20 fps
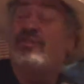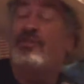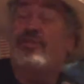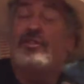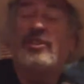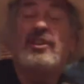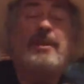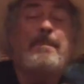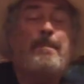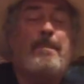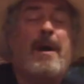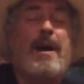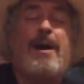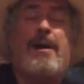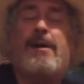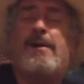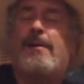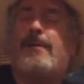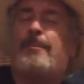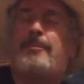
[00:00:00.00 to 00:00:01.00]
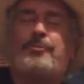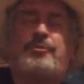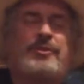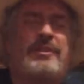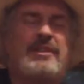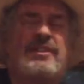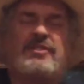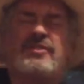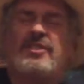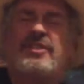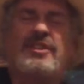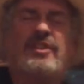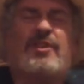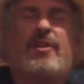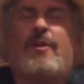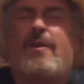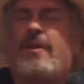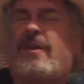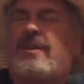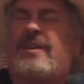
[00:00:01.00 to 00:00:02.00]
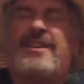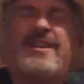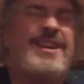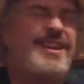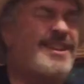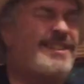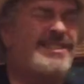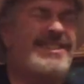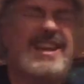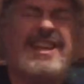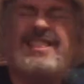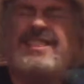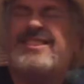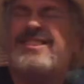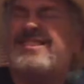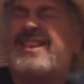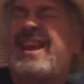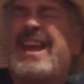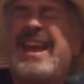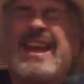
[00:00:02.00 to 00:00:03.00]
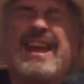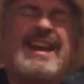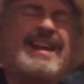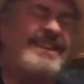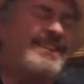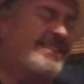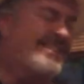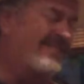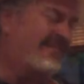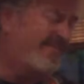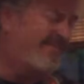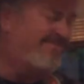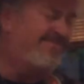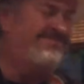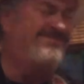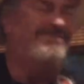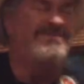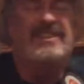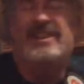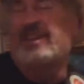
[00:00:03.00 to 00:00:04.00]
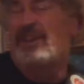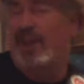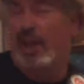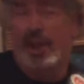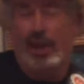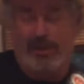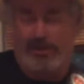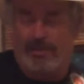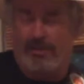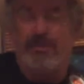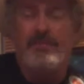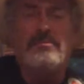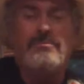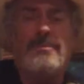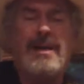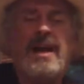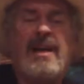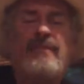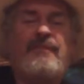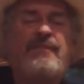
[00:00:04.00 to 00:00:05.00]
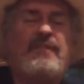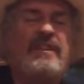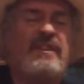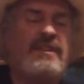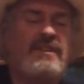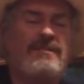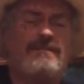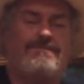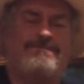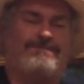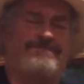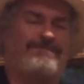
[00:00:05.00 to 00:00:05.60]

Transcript: See palm trees and coconuts hit the sand in my feet,